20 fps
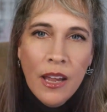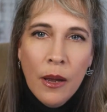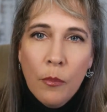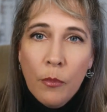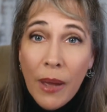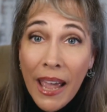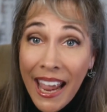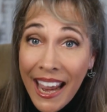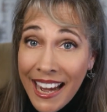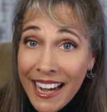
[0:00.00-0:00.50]

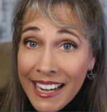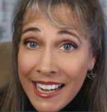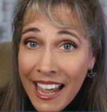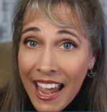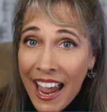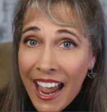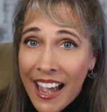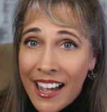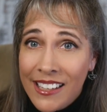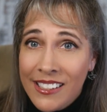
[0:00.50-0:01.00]
Paid
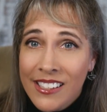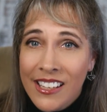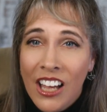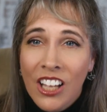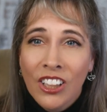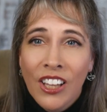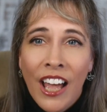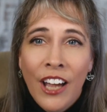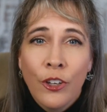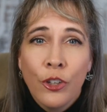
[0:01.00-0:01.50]
ads
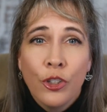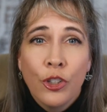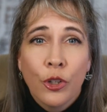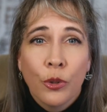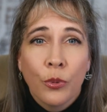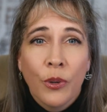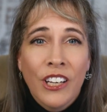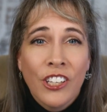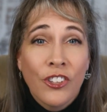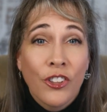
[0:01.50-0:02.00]
allow you to
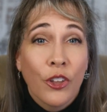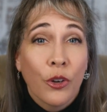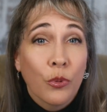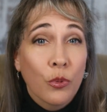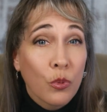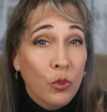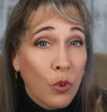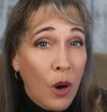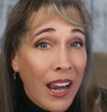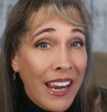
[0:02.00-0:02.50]
reach the
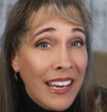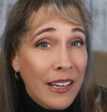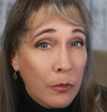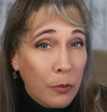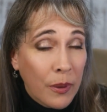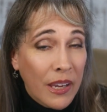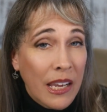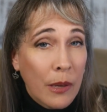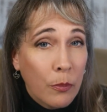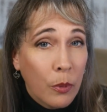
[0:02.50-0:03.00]
right
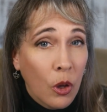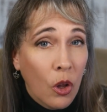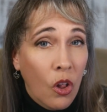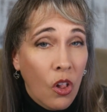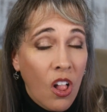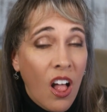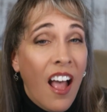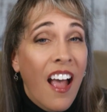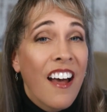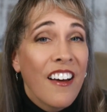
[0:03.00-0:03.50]
people
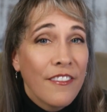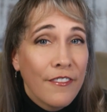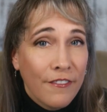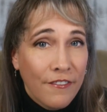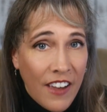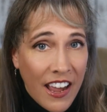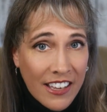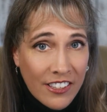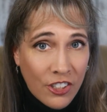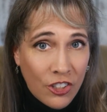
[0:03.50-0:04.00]

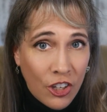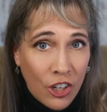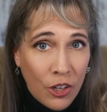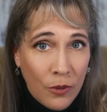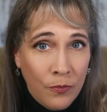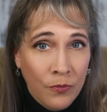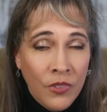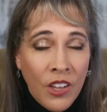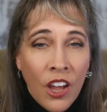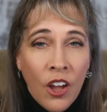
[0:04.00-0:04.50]
faster,
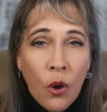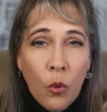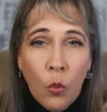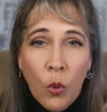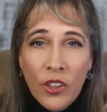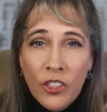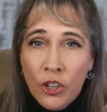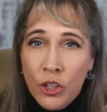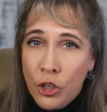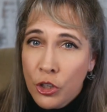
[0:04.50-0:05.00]

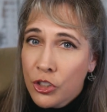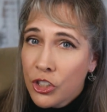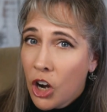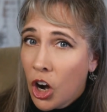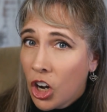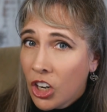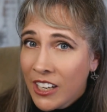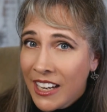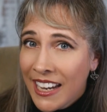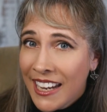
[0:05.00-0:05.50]
whether you're
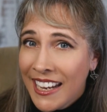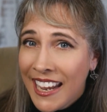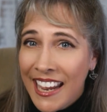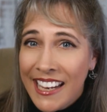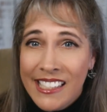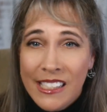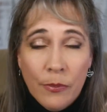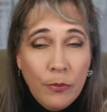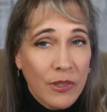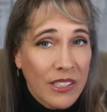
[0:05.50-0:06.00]
targeting a
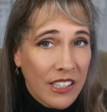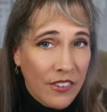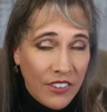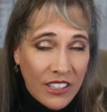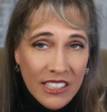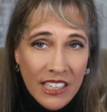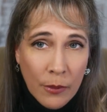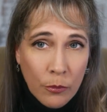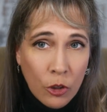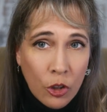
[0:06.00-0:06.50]
specific
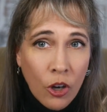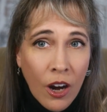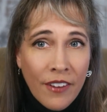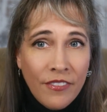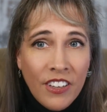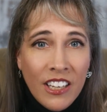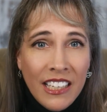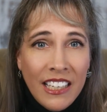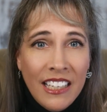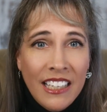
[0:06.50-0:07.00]

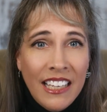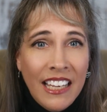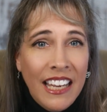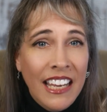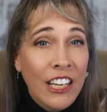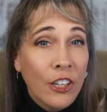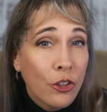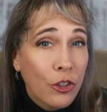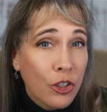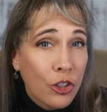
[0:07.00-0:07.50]
demographic,
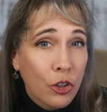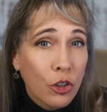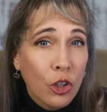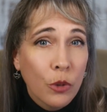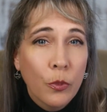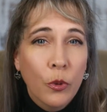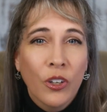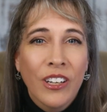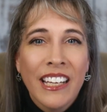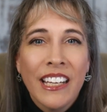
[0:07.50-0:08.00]
interest group,
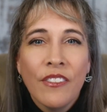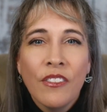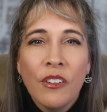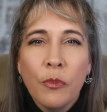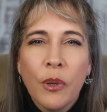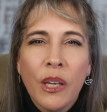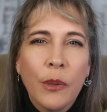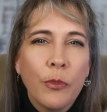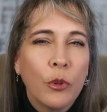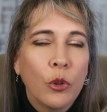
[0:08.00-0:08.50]
or even
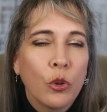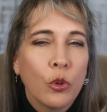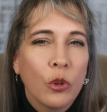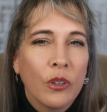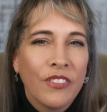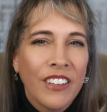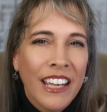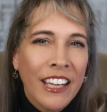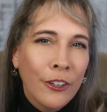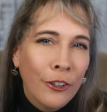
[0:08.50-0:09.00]
people who have
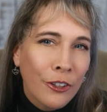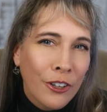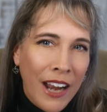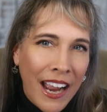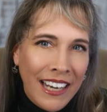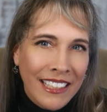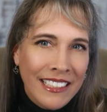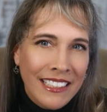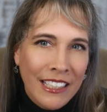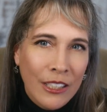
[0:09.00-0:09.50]

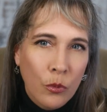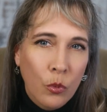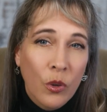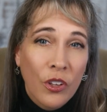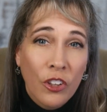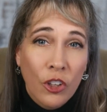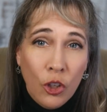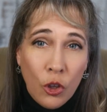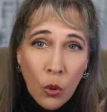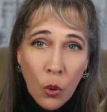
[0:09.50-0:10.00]
interacted with
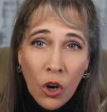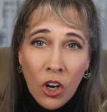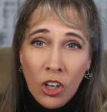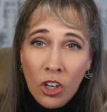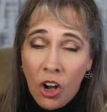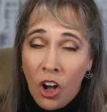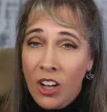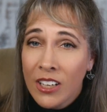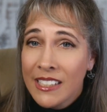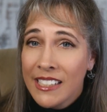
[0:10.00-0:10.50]
your
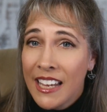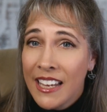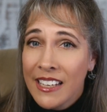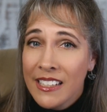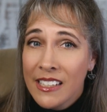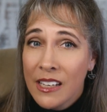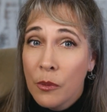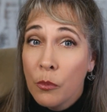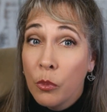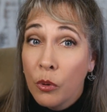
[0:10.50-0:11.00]
content
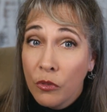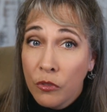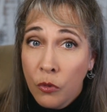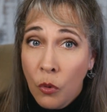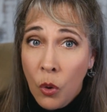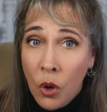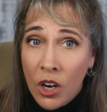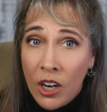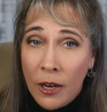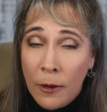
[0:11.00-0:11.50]

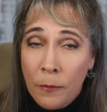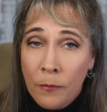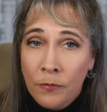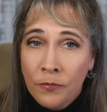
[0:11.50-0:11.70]
before.